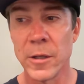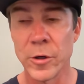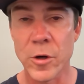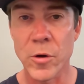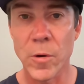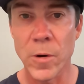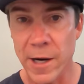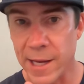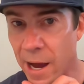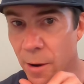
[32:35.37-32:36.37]
your
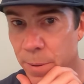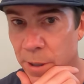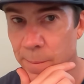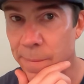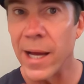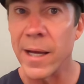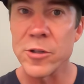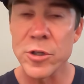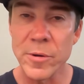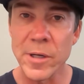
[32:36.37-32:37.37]
caloric output by
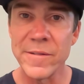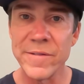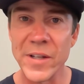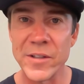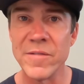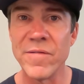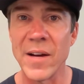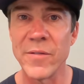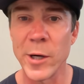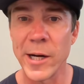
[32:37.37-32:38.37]
250,
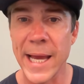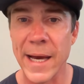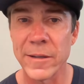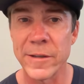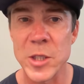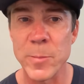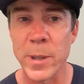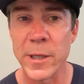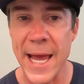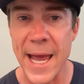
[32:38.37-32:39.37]
500 calories
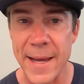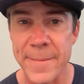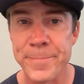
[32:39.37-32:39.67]
per day.